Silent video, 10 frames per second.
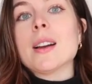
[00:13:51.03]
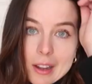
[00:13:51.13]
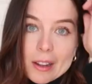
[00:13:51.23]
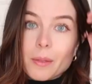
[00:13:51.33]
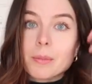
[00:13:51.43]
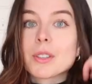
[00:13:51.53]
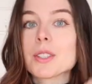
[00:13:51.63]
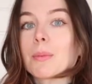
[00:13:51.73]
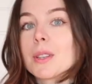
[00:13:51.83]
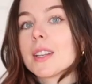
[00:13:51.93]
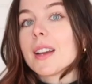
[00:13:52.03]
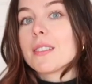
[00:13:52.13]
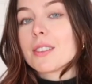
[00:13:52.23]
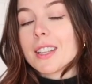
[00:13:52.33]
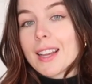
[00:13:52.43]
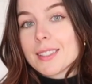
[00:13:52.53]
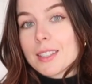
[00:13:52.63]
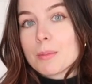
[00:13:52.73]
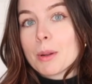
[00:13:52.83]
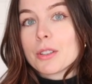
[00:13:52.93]
Um, there's something kind of
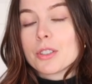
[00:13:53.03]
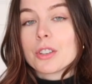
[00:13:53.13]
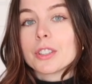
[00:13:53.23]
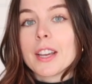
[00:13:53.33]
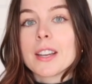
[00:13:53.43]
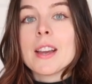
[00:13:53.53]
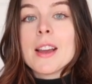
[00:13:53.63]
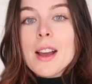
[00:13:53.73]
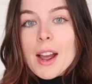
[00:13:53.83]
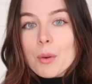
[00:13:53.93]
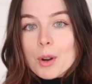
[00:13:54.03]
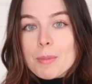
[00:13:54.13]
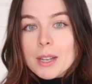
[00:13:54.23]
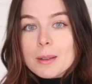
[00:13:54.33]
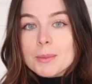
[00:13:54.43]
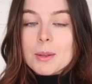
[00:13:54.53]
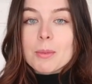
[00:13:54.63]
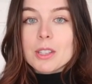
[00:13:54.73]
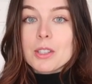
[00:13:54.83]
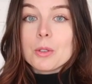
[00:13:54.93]
classic about a turtleneck. I want to pick up some
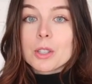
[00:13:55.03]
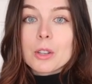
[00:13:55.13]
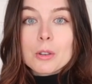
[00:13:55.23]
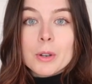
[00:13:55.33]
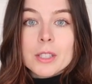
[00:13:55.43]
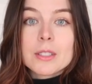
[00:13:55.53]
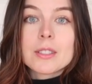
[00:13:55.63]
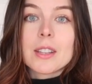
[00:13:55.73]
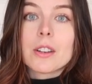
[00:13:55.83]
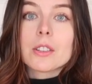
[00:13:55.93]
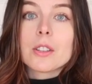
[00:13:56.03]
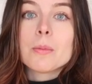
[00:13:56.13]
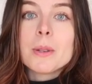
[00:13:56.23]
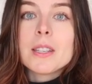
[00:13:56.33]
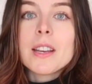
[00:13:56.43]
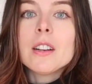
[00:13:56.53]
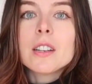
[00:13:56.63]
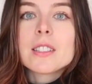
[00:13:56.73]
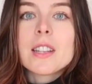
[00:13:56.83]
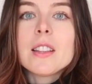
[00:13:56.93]
of the Uniqlo ones that are a little bit tighter
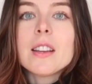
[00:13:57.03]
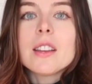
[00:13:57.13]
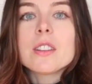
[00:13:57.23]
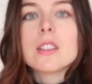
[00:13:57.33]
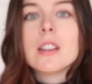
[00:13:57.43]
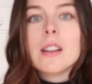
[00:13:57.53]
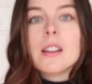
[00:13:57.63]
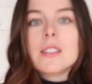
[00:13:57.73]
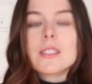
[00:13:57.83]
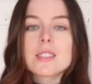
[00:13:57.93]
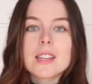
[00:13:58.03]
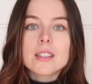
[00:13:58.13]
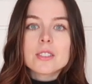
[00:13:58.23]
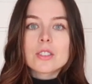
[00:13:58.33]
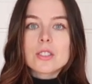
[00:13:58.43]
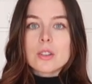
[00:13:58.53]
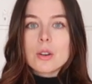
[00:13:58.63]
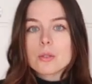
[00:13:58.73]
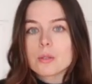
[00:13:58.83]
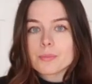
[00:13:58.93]
because I think I could stand to just
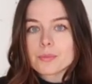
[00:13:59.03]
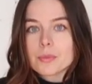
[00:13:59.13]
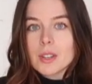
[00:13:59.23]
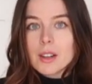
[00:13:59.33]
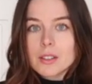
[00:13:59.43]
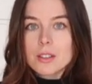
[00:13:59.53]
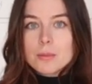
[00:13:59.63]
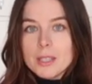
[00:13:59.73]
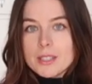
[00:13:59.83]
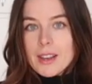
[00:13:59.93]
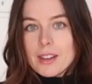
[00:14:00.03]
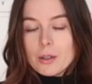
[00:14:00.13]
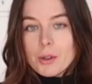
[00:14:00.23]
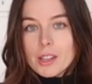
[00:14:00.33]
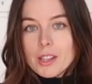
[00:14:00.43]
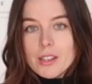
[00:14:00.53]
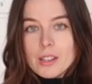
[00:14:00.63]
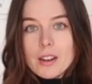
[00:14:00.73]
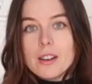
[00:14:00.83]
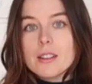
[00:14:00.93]
go a little bit tighter with it.
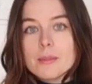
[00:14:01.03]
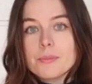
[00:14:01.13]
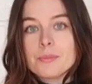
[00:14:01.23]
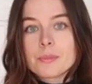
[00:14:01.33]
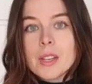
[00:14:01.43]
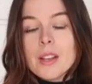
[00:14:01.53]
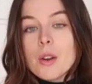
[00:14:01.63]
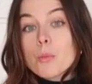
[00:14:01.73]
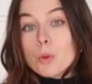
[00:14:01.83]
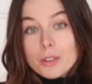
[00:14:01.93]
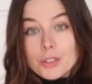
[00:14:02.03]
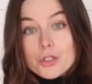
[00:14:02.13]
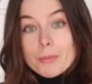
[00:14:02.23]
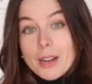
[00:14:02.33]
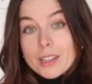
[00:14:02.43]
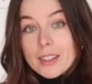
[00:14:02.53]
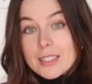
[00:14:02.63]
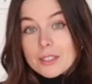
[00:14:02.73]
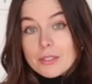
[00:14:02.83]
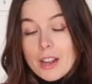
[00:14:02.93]
Um, more of a dramatic
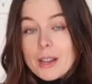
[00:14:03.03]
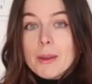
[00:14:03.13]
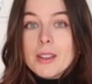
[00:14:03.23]
classic vibe.